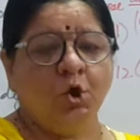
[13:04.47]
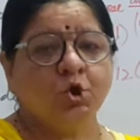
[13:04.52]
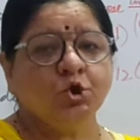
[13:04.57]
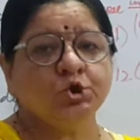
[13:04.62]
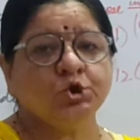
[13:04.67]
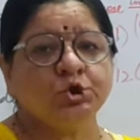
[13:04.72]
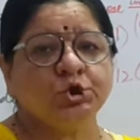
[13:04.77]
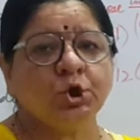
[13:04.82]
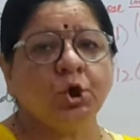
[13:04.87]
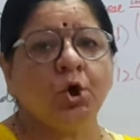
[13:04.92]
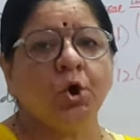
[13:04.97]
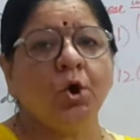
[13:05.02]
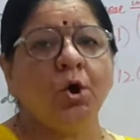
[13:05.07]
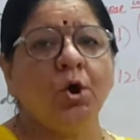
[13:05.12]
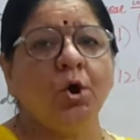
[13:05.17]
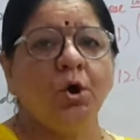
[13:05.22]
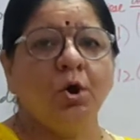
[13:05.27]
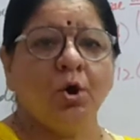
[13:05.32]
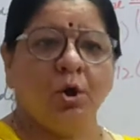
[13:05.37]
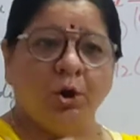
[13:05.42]

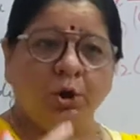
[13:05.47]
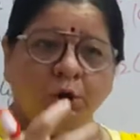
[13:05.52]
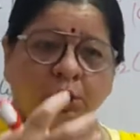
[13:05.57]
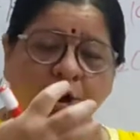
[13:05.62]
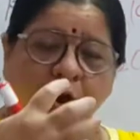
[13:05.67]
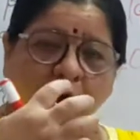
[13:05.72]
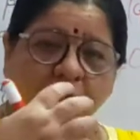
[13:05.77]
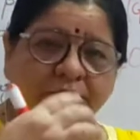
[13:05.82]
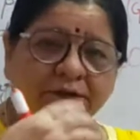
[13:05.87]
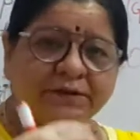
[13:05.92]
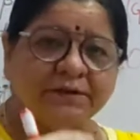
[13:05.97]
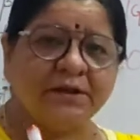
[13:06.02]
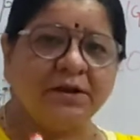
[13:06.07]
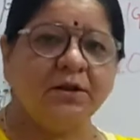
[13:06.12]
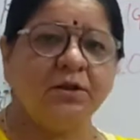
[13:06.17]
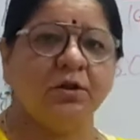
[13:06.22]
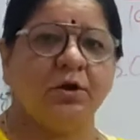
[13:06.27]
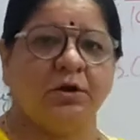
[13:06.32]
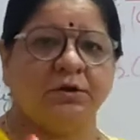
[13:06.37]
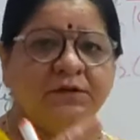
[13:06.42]
So lots
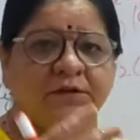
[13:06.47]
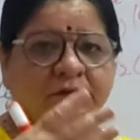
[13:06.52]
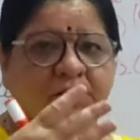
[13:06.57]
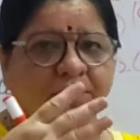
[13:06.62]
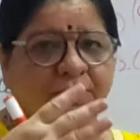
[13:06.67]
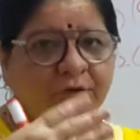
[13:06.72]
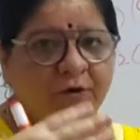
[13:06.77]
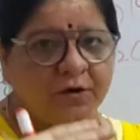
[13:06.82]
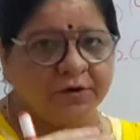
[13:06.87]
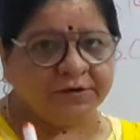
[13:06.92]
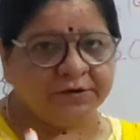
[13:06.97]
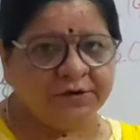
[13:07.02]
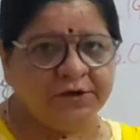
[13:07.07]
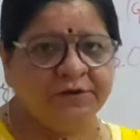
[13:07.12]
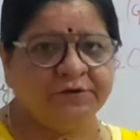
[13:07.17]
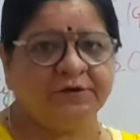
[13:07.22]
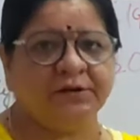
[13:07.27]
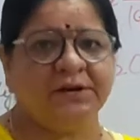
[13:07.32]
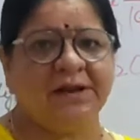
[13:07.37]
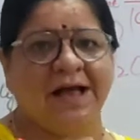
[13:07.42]
and lots of
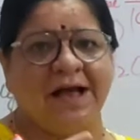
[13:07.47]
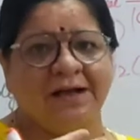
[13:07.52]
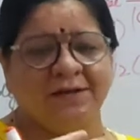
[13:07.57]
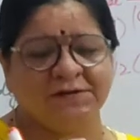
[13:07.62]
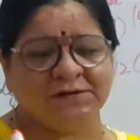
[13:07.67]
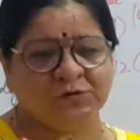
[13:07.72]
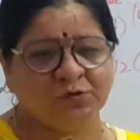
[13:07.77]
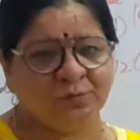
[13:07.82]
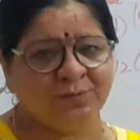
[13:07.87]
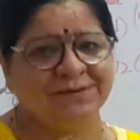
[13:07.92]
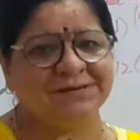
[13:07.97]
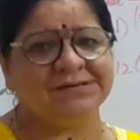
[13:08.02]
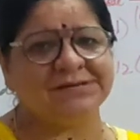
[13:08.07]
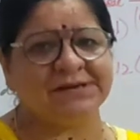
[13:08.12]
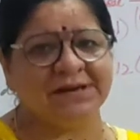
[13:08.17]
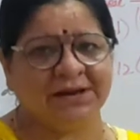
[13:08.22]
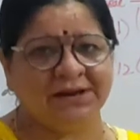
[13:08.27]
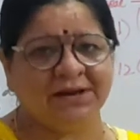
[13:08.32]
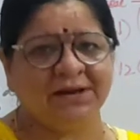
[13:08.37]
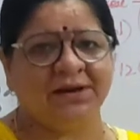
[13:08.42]
oxygen has to be
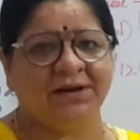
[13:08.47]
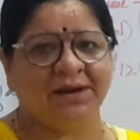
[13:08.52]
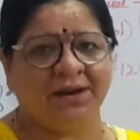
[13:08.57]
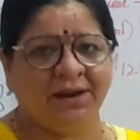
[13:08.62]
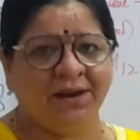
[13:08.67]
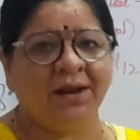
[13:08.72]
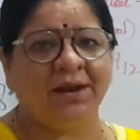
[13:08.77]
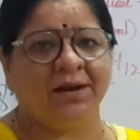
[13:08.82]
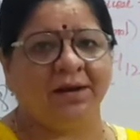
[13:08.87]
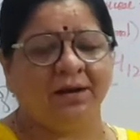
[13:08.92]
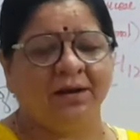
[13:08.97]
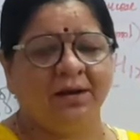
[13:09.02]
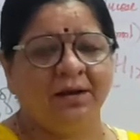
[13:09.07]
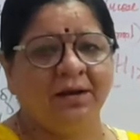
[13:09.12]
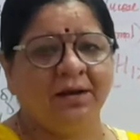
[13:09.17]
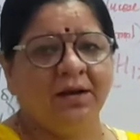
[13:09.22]
taken in.